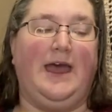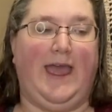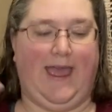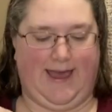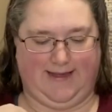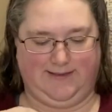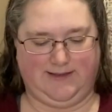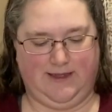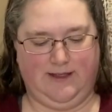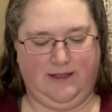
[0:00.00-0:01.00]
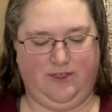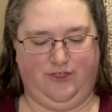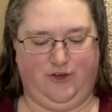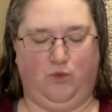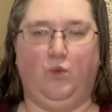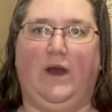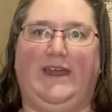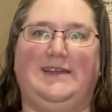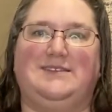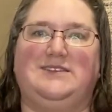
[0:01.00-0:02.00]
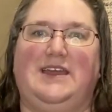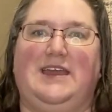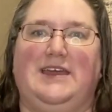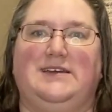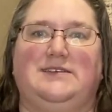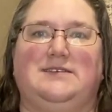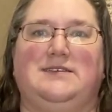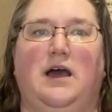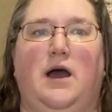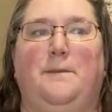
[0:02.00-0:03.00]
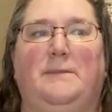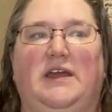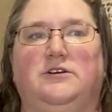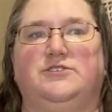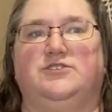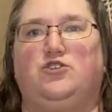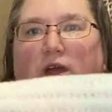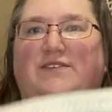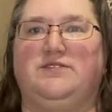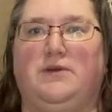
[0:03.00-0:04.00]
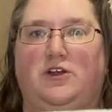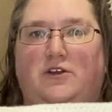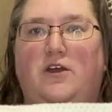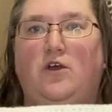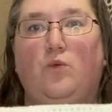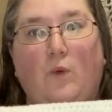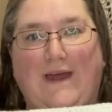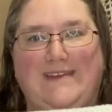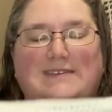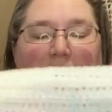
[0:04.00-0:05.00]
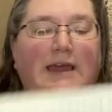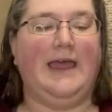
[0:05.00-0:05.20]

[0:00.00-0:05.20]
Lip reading: and the white is Michael's Craft Smart White.